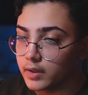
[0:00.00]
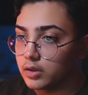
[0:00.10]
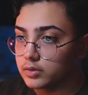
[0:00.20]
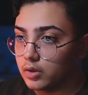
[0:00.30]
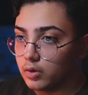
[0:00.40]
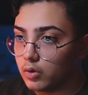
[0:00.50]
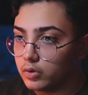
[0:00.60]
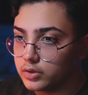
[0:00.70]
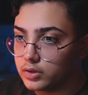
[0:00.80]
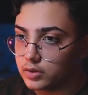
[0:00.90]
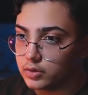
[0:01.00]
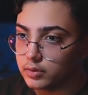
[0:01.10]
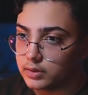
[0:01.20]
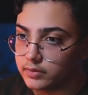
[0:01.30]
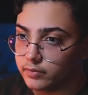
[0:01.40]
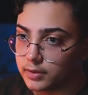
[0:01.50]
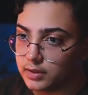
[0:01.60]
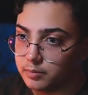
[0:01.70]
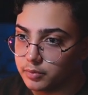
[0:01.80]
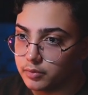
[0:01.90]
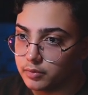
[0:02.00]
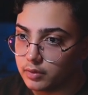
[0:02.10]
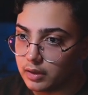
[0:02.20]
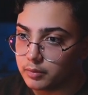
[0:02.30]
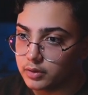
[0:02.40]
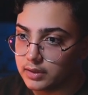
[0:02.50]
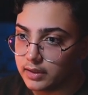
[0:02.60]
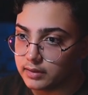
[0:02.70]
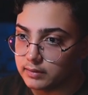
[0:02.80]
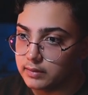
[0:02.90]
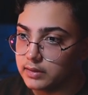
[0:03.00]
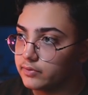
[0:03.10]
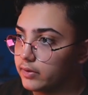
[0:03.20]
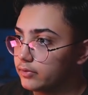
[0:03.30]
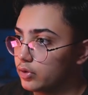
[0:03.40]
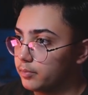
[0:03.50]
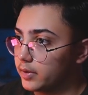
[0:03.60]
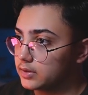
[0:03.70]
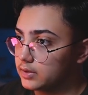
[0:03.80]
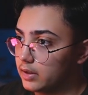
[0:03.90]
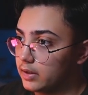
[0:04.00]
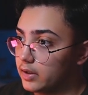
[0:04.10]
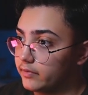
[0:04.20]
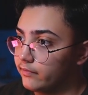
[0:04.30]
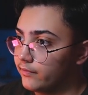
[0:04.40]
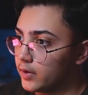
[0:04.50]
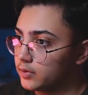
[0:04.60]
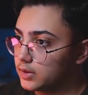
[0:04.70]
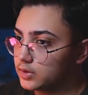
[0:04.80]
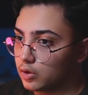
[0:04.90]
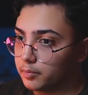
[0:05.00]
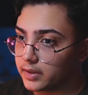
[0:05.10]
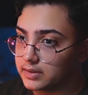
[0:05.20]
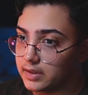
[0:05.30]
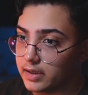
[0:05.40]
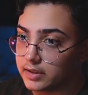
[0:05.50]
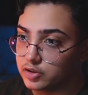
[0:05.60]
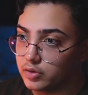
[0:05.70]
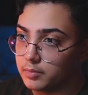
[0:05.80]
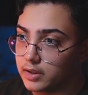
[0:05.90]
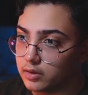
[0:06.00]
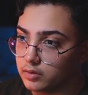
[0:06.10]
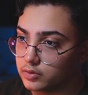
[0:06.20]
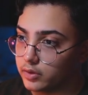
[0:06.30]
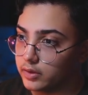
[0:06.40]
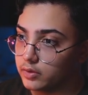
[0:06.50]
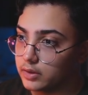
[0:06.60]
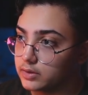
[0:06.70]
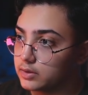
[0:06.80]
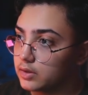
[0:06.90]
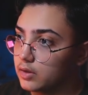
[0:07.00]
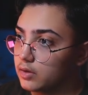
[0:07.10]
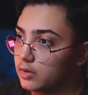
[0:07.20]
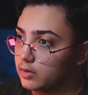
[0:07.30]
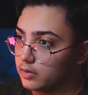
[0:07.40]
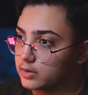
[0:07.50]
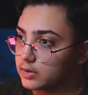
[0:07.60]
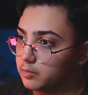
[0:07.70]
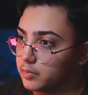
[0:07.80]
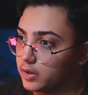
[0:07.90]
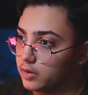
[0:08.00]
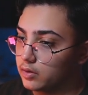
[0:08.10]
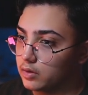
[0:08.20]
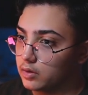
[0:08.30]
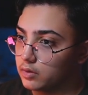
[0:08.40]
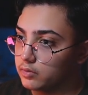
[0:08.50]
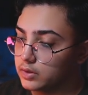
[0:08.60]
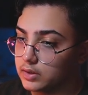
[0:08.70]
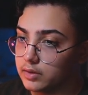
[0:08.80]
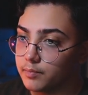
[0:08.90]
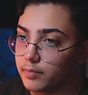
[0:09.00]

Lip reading: So all you need to do is, for example, I'm gonna select these 5 topics, and I found these topics extremely. Sorry, not this. This can be reset.